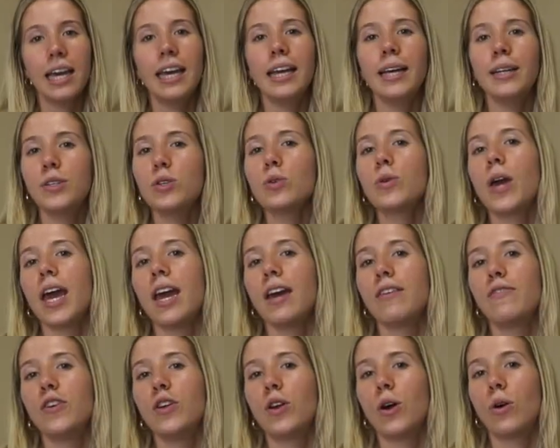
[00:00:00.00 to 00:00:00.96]
it's okay
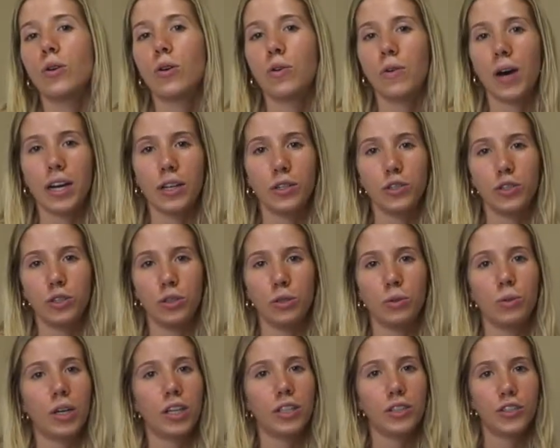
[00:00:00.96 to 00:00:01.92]
if you don't know how to
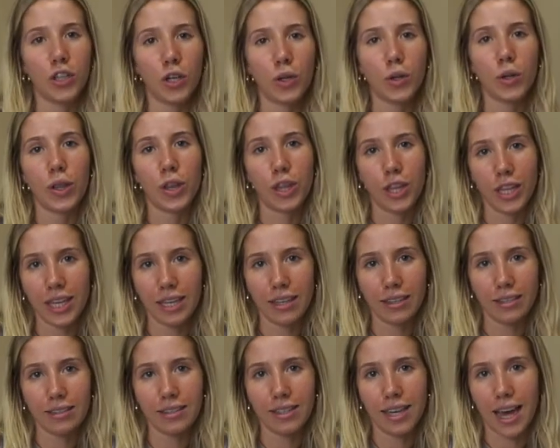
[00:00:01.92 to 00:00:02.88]
do adult
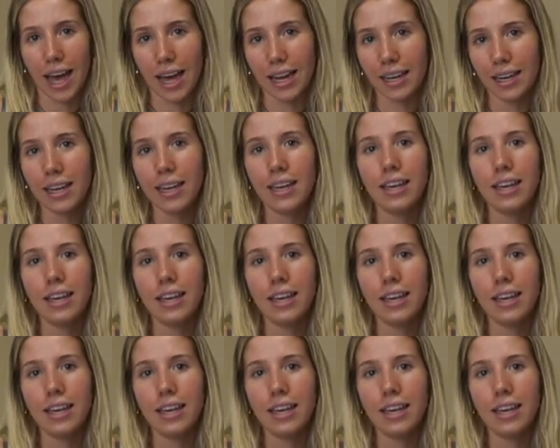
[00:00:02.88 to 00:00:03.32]
things yet.